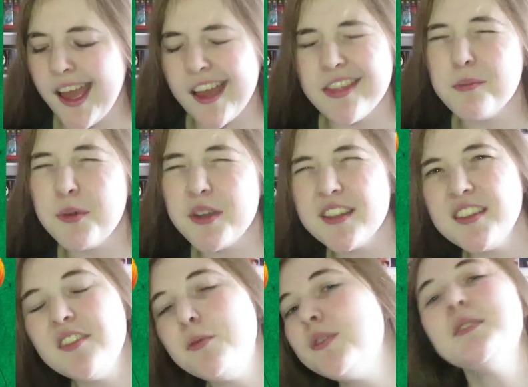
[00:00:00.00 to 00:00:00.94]
And the book
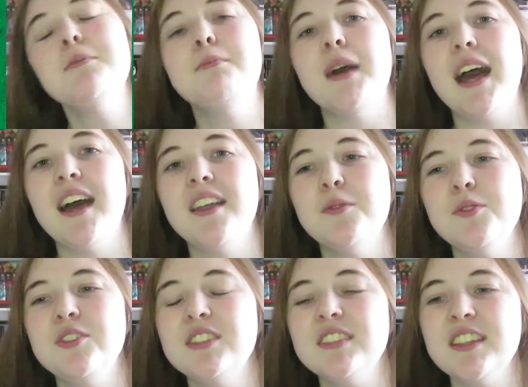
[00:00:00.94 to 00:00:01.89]
itself wasn't bad, it
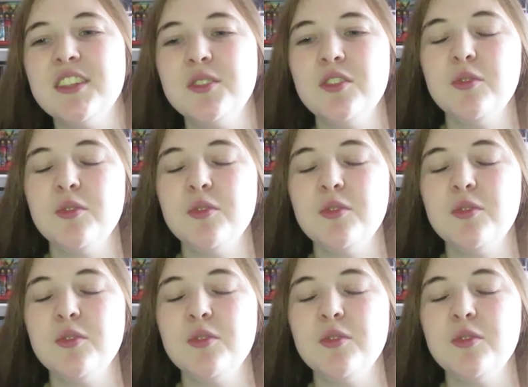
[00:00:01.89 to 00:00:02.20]
was just like sort